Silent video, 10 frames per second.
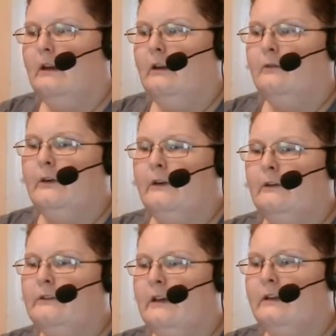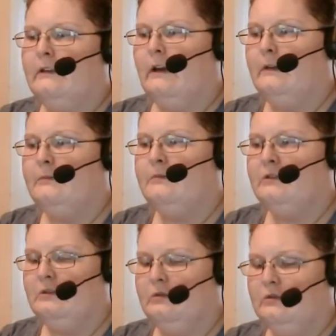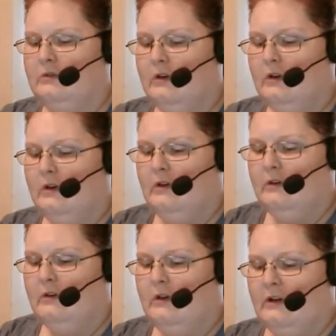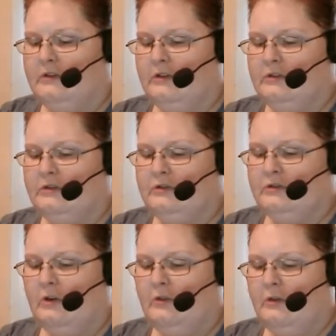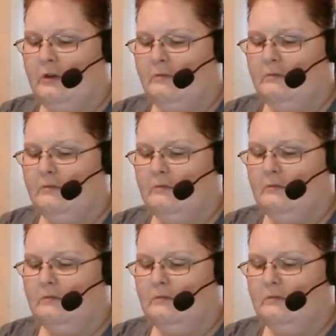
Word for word: And if we don't take time to not just show them